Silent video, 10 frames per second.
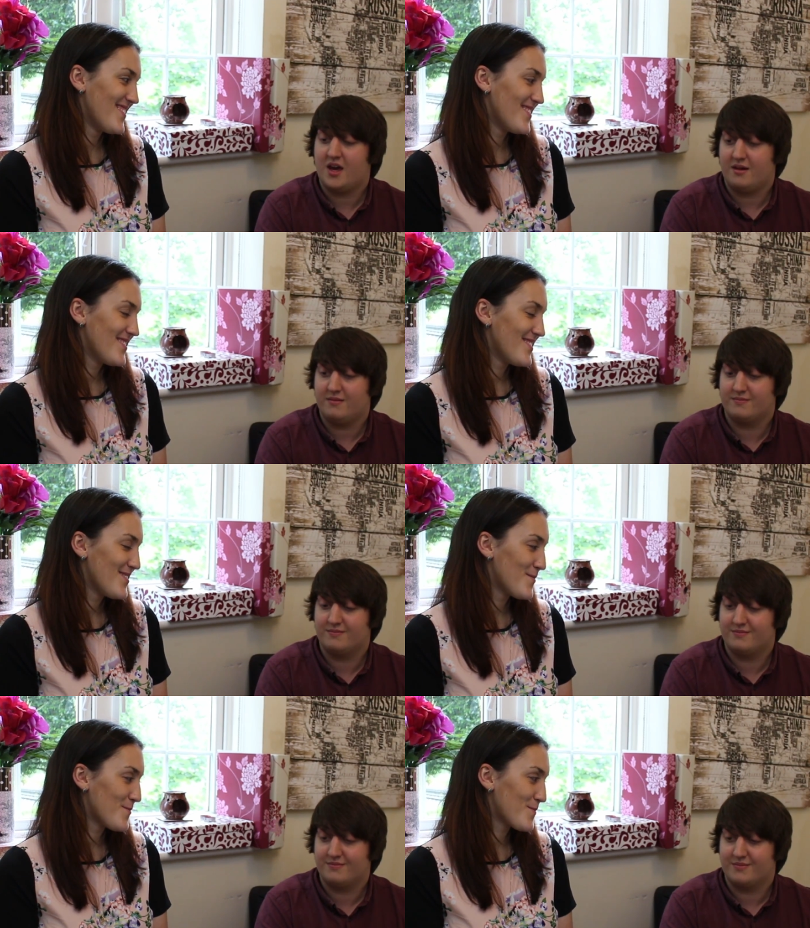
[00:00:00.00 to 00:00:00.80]
Speaker 1: yeah,
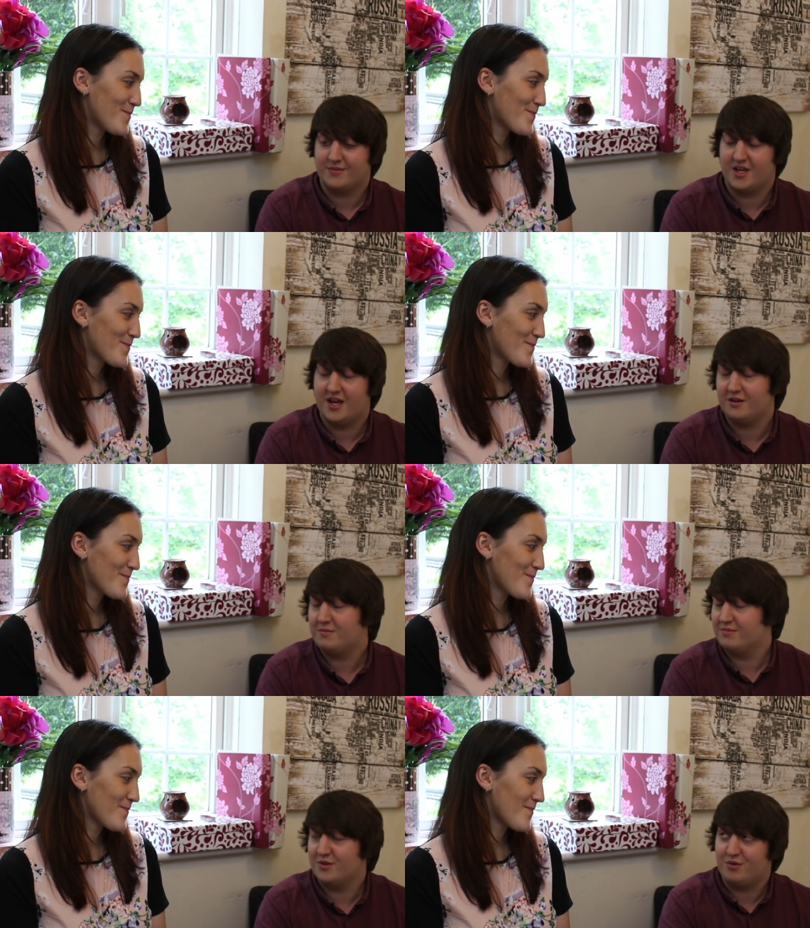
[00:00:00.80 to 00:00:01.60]
yeah, you're,
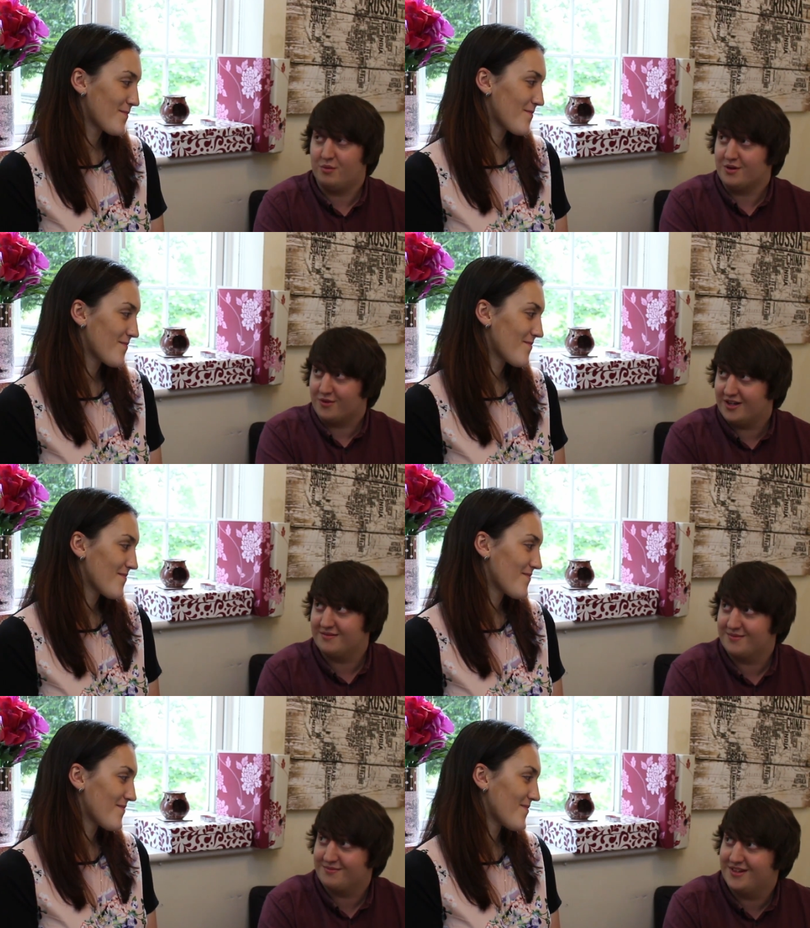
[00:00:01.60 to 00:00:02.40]
you're probably right.
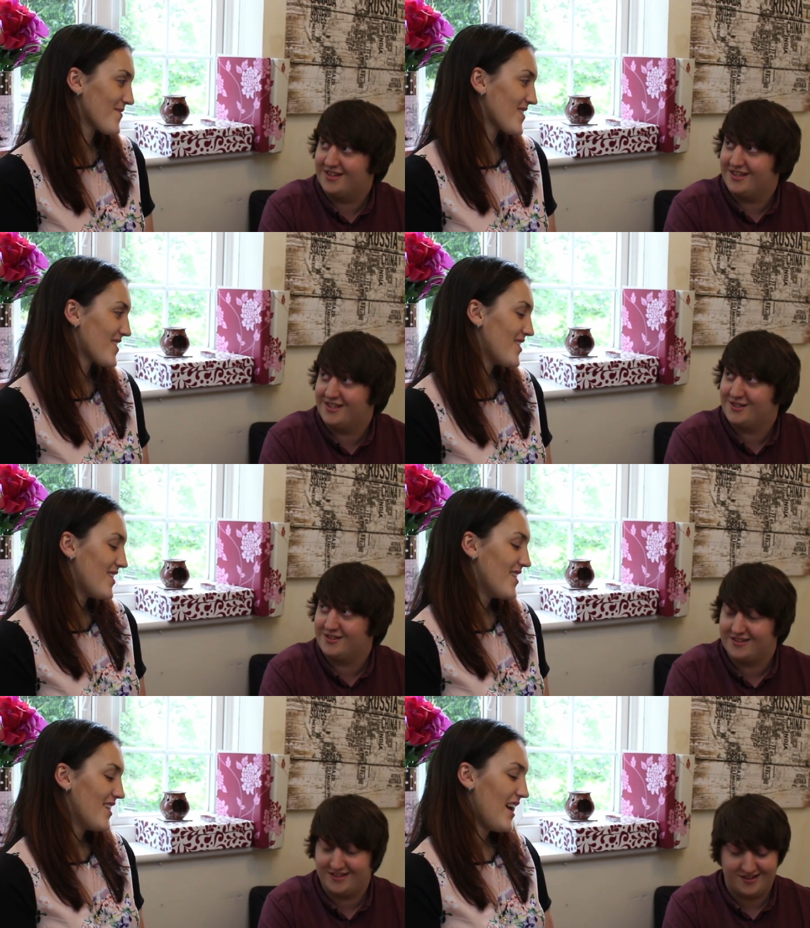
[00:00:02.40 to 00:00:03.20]

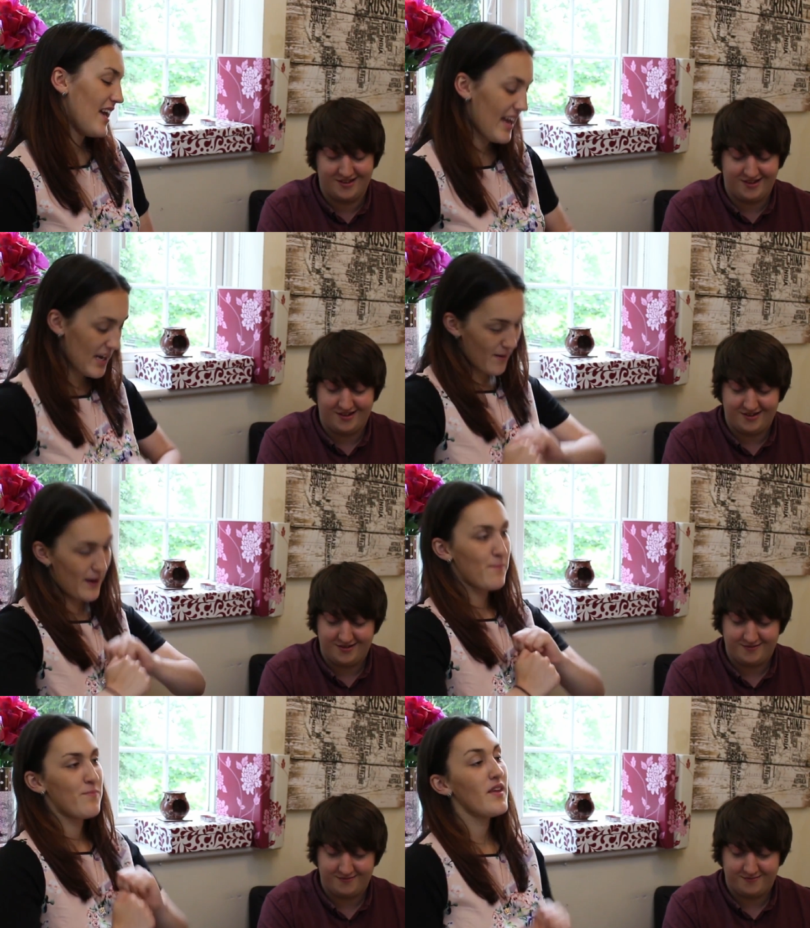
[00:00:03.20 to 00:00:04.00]

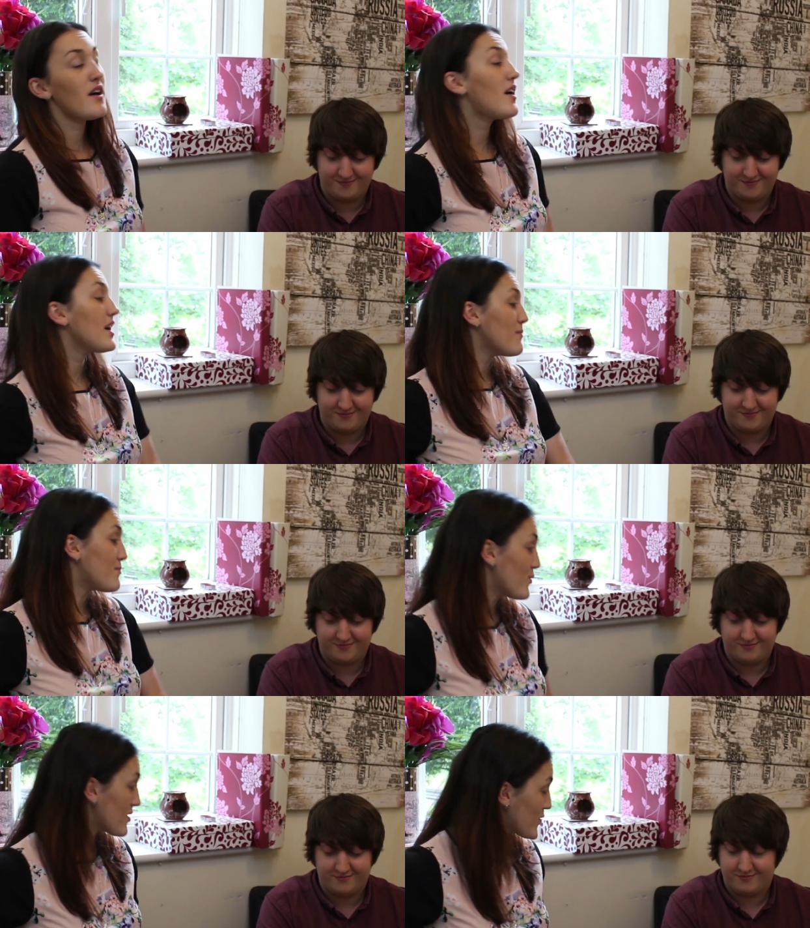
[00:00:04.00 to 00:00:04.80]
Speaker 2: Anyway, I am
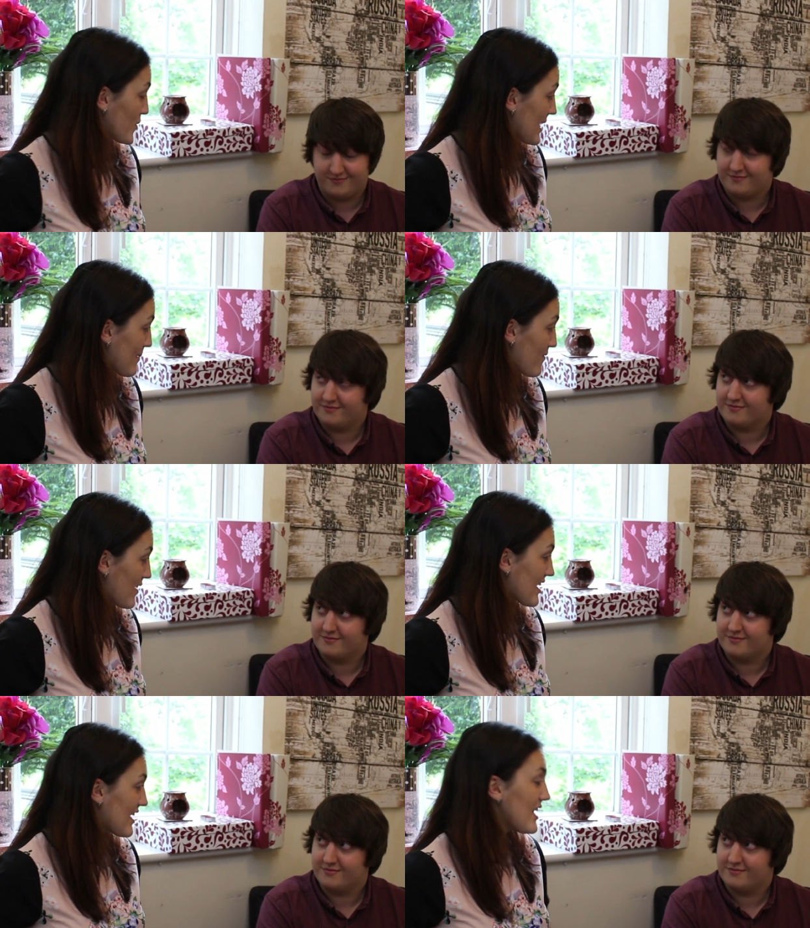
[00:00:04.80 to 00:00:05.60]
bored of talking about
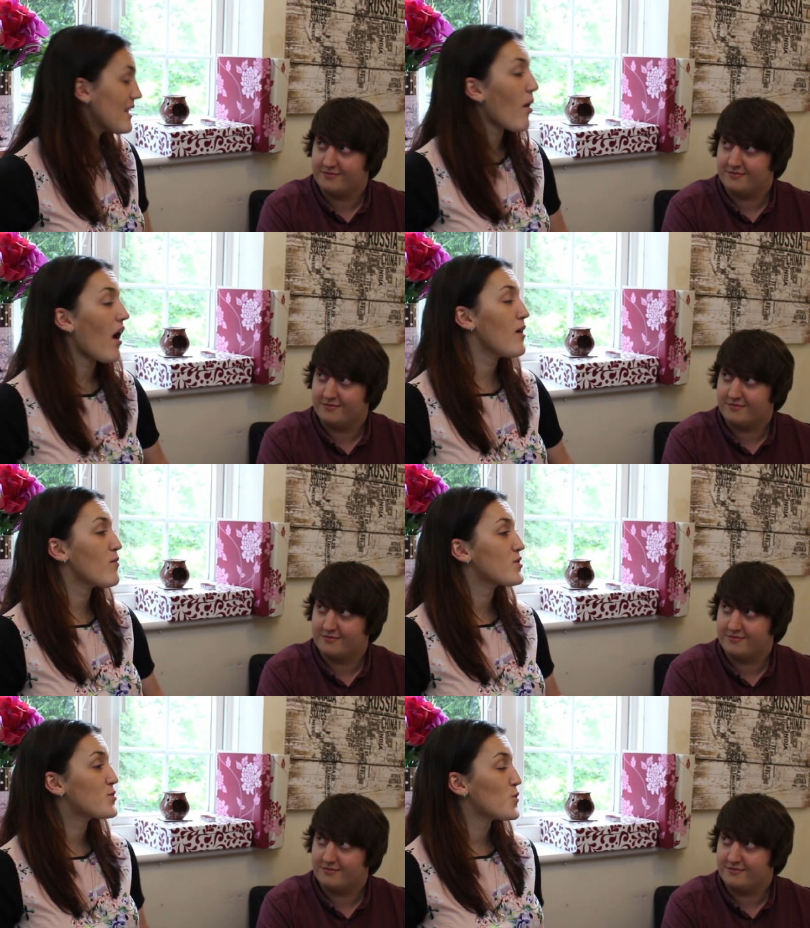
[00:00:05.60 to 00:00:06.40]
Frankie. I
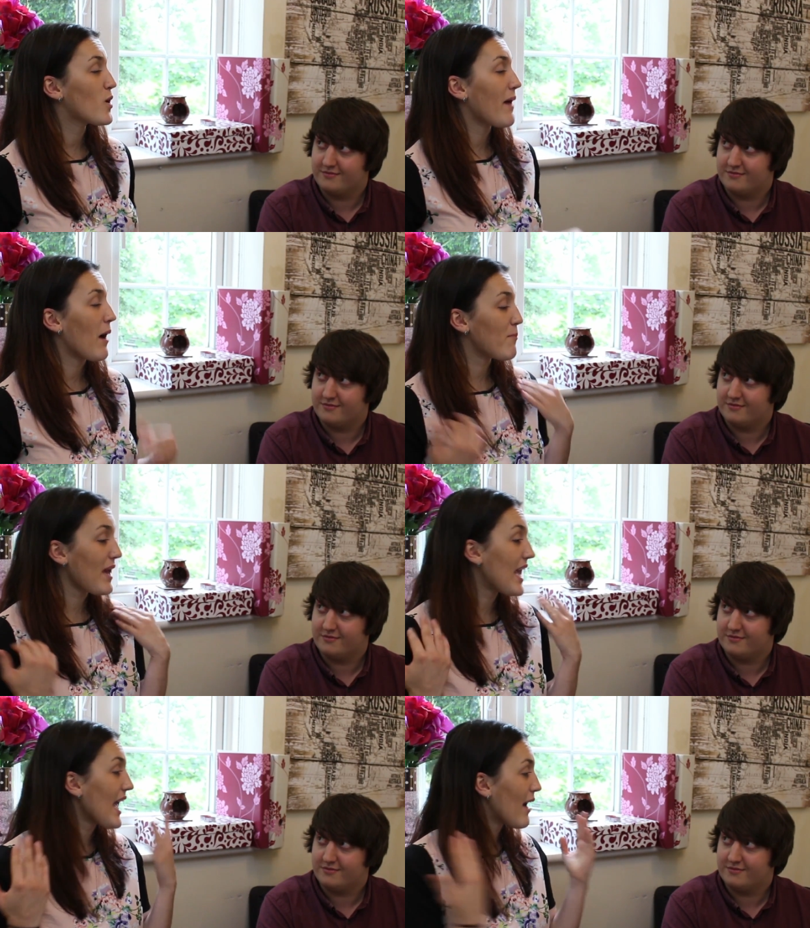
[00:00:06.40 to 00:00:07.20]
want to talk about
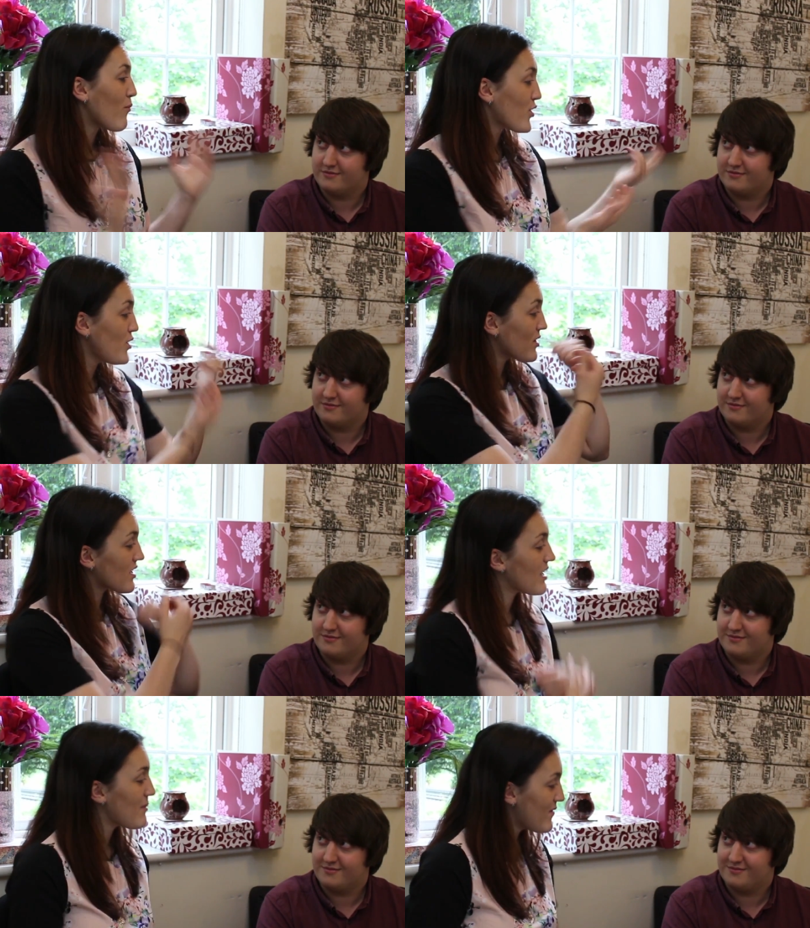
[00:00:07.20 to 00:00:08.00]
me and what you are
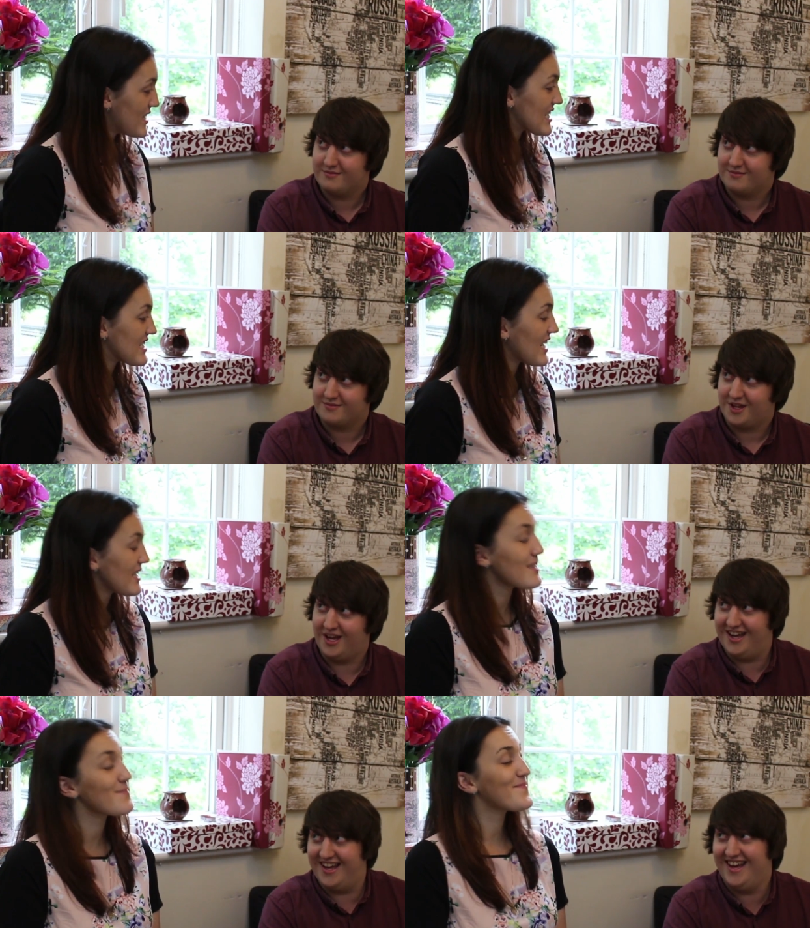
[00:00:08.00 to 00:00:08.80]
cooking me for dinner tonight.